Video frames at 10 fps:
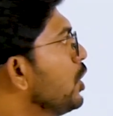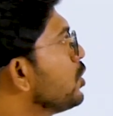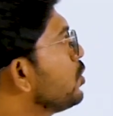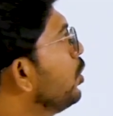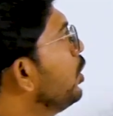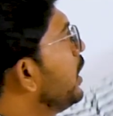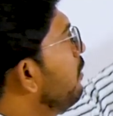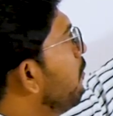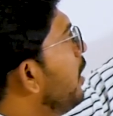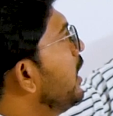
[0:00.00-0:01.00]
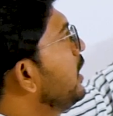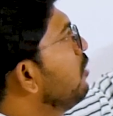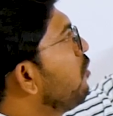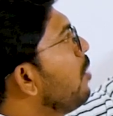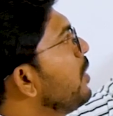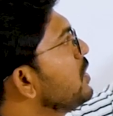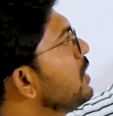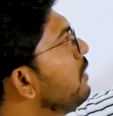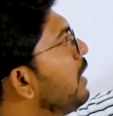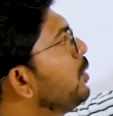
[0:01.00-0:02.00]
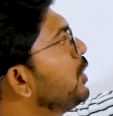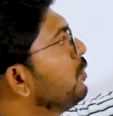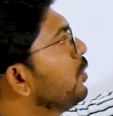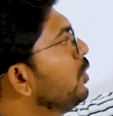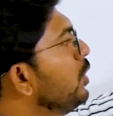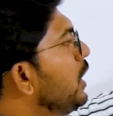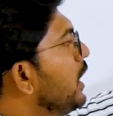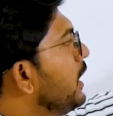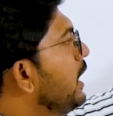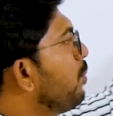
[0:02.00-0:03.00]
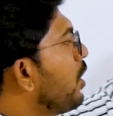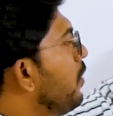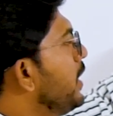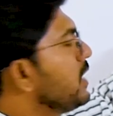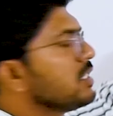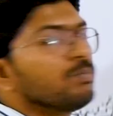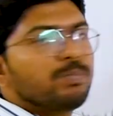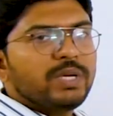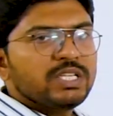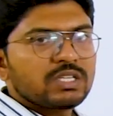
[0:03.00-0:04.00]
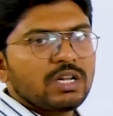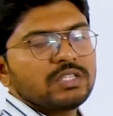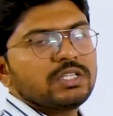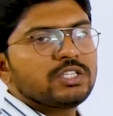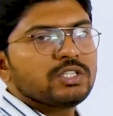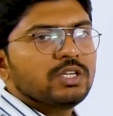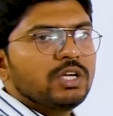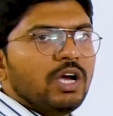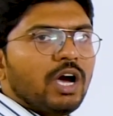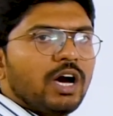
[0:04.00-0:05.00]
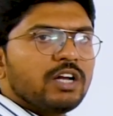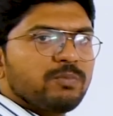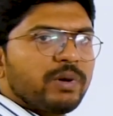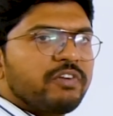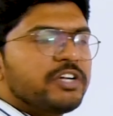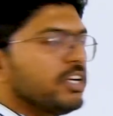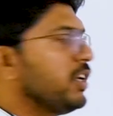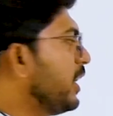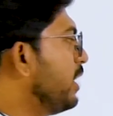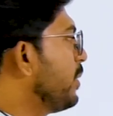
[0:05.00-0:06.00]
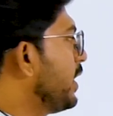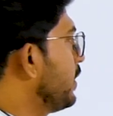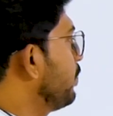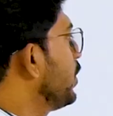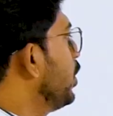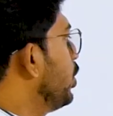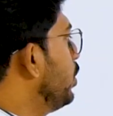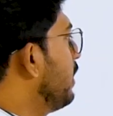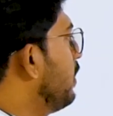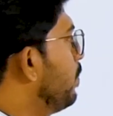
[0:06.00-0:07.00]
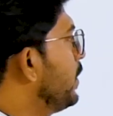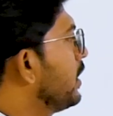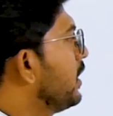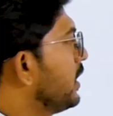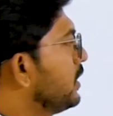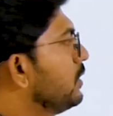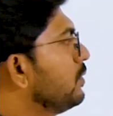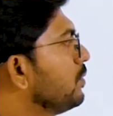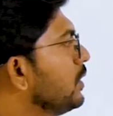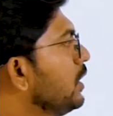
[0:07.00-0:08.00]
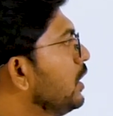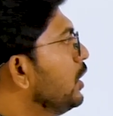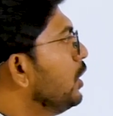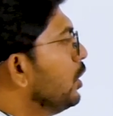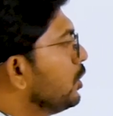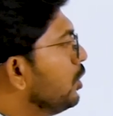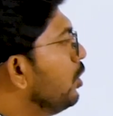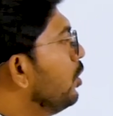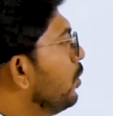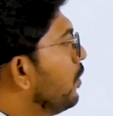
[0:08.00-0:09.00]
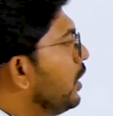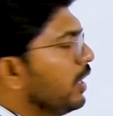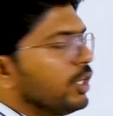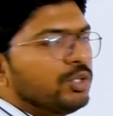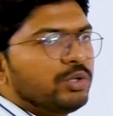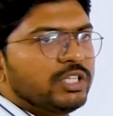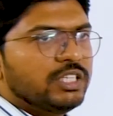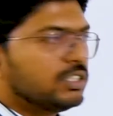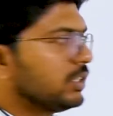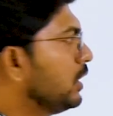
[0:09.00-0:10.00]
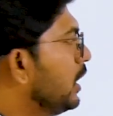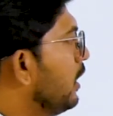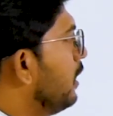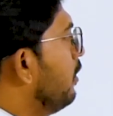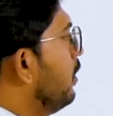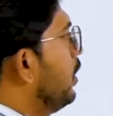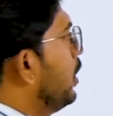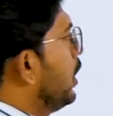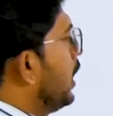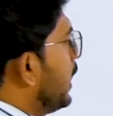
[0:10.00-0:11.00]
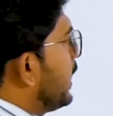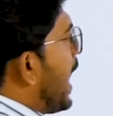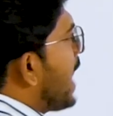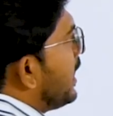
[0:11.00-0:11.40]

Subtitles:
So in the formation of WTO, they provided some peace clauses or preferential treatment to developing countries. So during this GATT